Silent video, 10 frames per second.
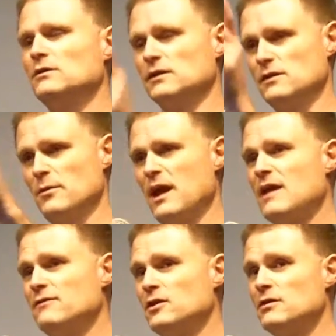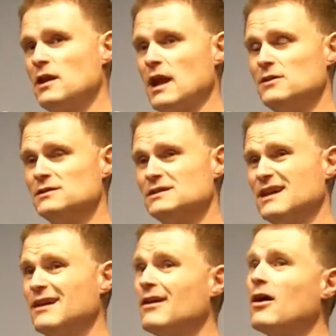Look at their behavior, and you can
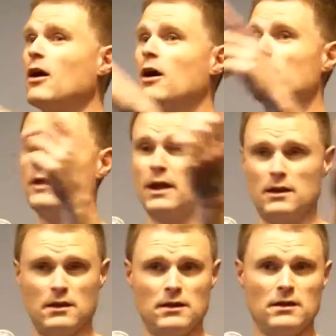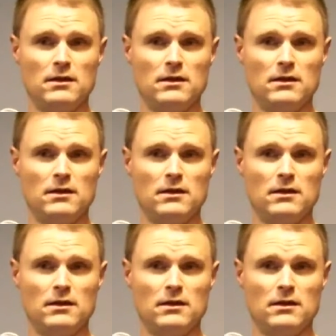see, are they